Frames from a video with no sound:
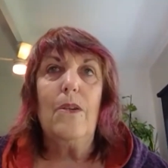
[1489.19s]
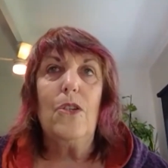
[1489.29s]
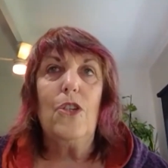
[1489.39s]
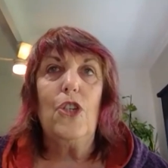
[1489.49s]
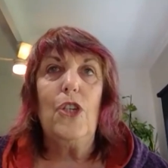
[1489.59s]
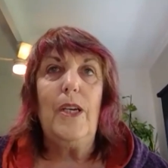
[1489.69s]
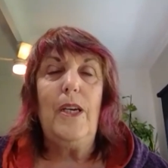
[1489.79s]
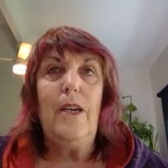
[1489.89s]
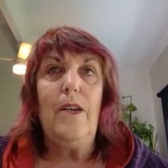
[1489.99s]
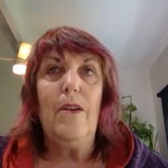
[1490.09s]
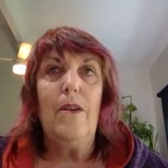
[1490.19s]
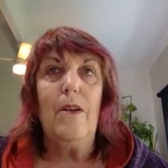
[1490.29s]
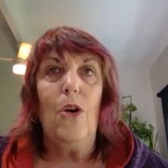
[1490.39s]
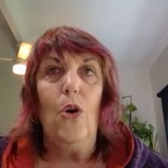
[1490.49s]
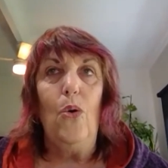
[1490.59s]
she
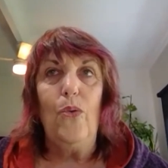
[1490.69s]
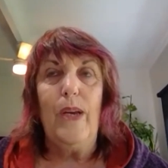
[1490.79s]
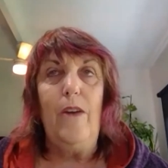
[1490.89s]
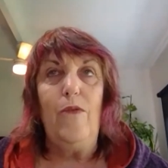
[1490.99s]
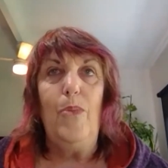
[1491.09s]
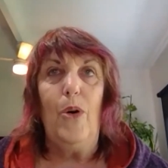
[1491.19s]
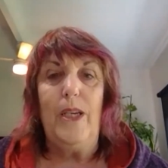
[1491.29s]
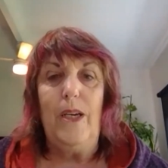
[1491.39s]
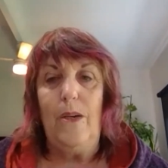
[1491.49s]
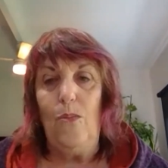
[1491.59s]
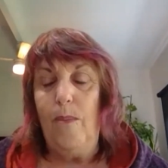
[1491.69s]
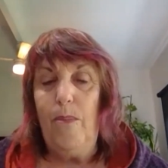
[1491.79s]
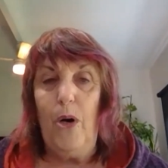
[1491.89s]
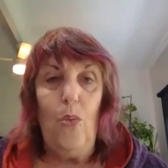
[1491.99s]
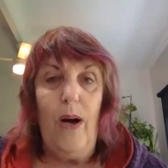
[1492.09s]
called everybody in one
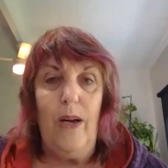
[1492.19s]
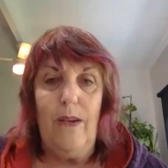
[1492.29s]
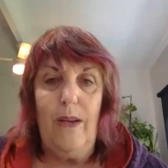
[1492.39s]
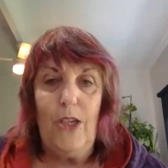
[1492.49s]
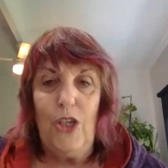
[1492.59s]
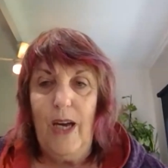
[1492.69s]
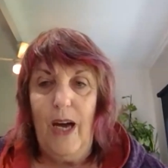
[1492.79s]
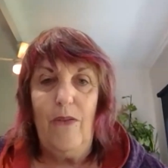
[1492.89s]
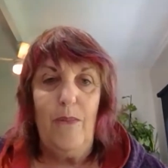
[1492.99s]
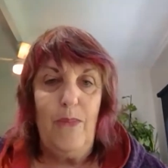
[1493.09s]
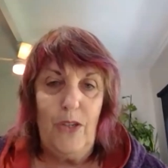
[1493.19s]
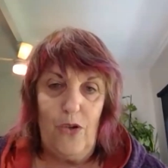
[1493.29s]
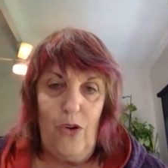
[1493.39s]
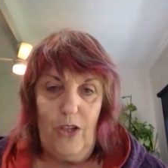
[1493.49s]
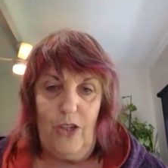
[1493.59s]
by one, and she gave them
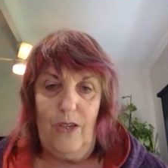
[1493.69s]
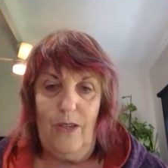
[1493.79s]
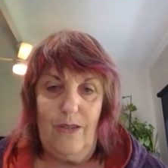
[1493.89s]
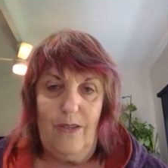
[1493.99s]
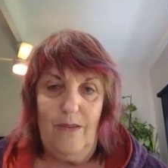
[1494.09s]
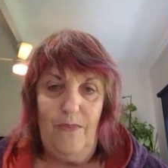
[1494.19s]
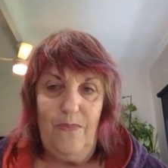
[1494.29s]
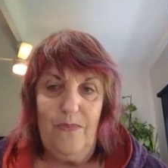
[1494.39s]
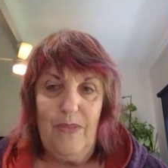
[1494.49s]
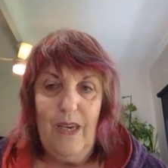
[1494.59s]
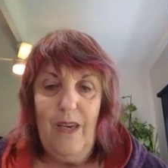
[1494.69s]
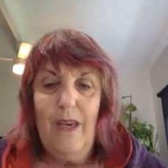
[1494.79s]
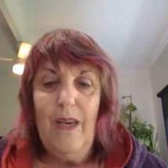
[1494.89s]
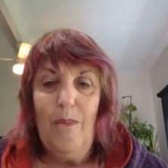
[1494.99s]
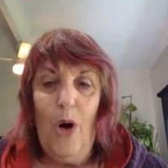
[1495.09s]
instructions.
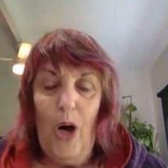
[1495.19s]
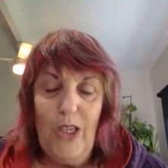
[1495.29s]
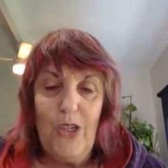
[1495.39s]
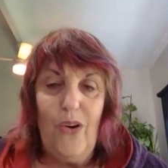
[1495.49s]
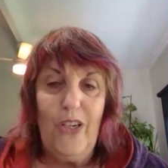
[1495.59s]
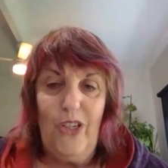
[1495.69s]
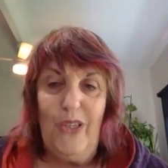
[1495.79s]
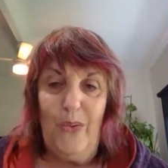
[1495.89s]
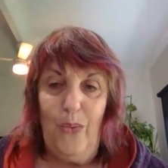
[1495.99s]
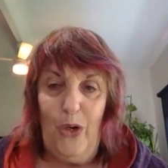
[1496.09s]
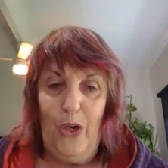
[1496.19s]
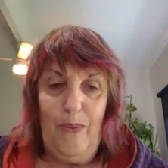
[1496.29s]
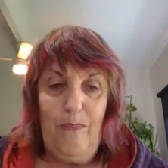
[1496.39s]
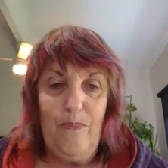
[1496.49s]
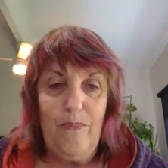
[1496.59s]
My instructions
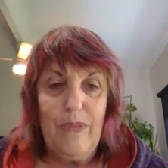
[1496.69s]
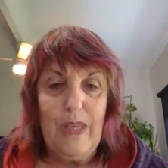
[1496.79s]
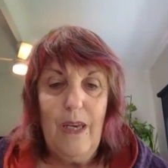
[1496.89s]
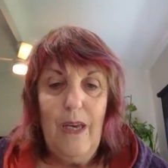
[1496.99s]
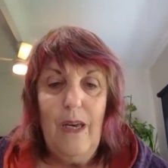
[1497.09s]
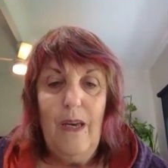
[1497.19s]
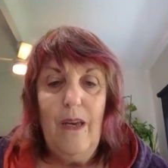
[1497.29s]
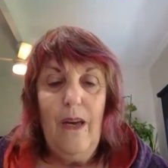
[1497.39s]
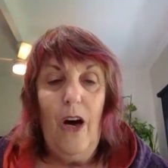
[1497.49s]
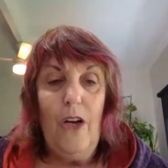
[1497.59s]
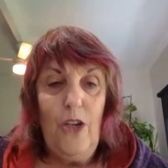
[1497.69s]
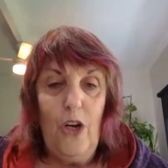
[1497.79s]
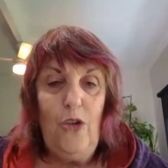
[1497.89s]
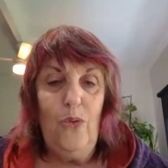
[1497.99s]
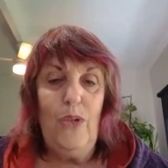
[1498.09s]
were, I know
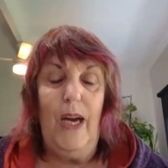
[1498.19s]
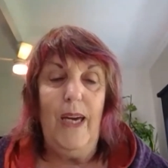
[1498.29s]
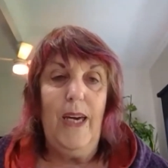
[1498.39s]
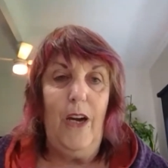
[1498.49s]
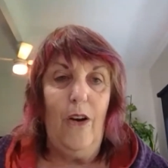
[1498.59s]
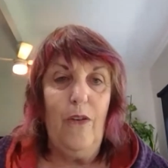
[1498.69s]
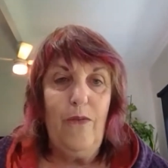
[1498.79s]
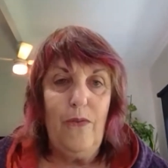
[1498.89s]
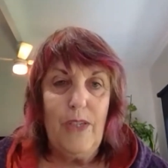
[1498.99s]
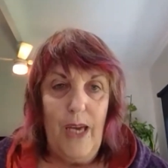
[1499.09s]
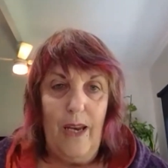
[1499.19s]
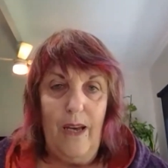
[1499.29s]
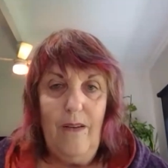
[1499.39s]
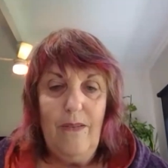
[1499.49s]
you'll take care of Tanner.